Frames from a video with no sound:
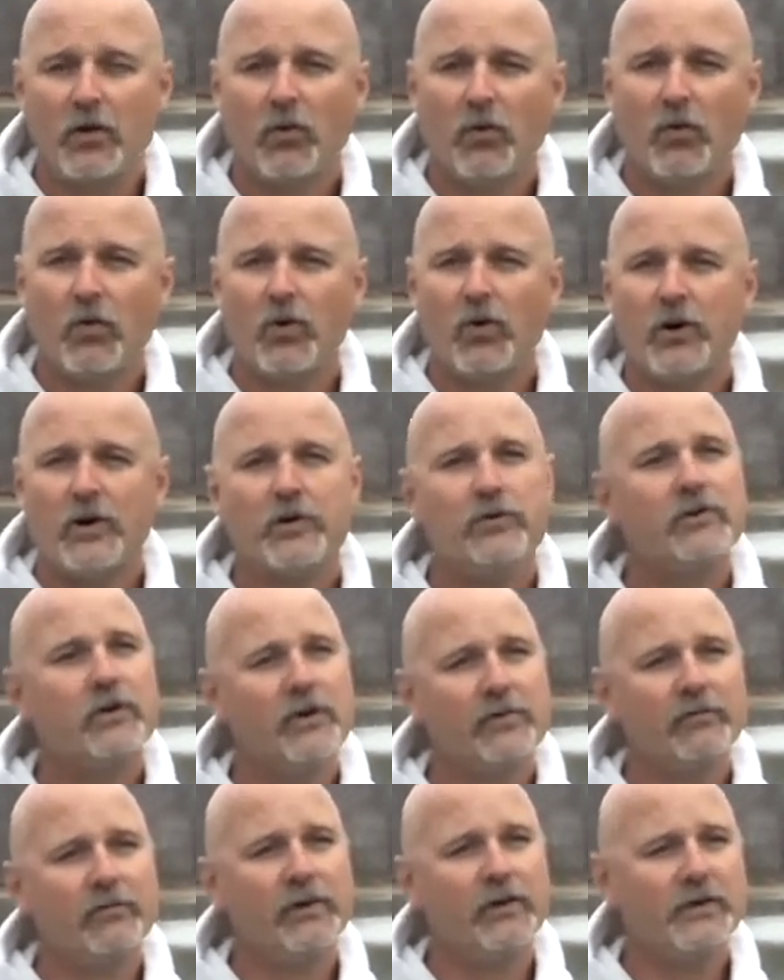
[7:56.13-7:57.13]
or you
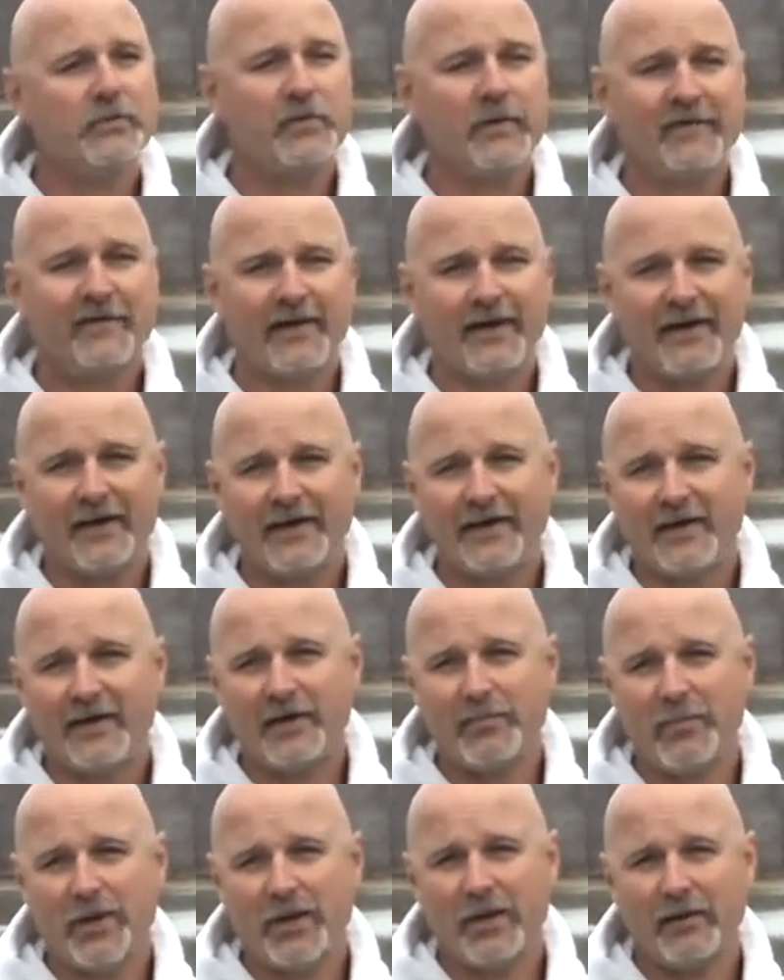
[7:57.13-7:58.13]
can reach me via
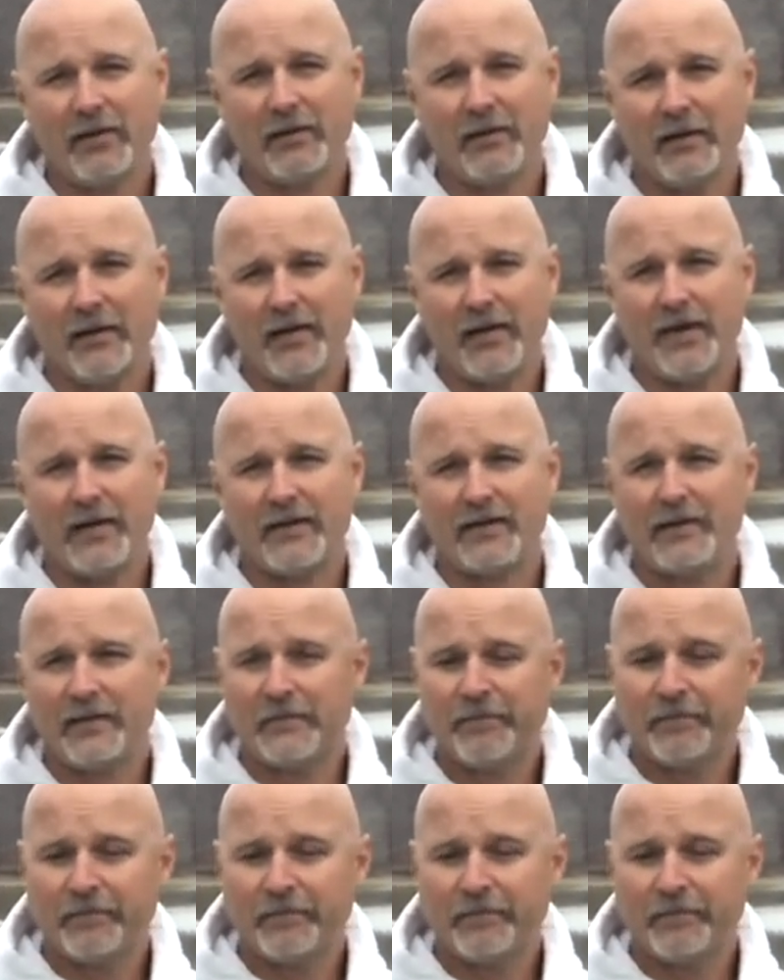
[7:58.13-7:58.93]
email at